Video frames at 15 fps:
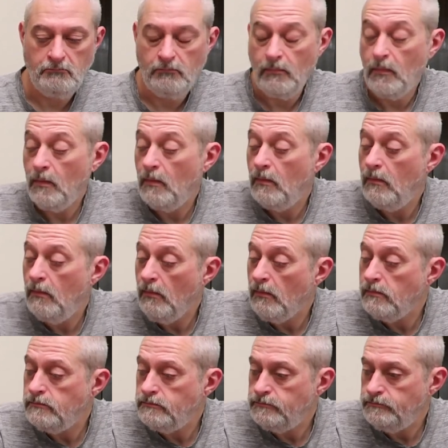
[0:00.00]

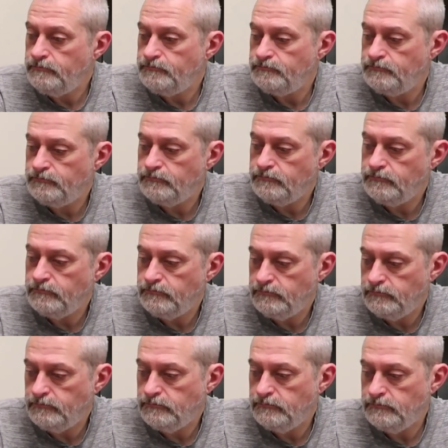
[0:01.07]

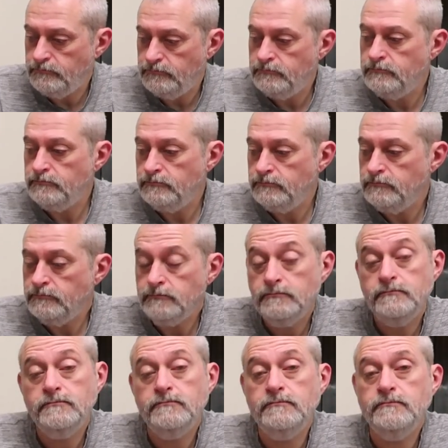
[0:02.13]

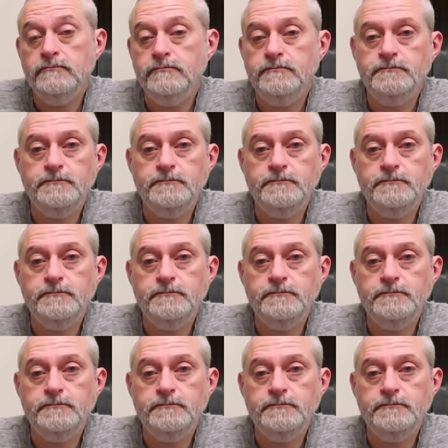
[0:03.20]
(silent)